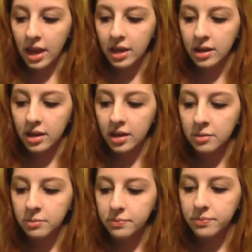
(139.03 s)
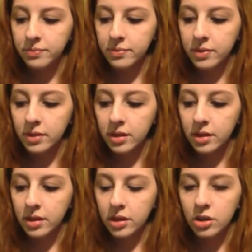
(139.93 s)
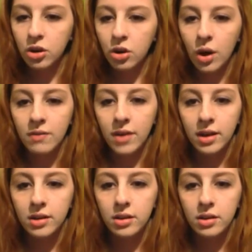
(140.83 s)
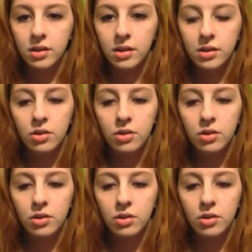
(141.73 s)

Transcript: And, you know, I've had to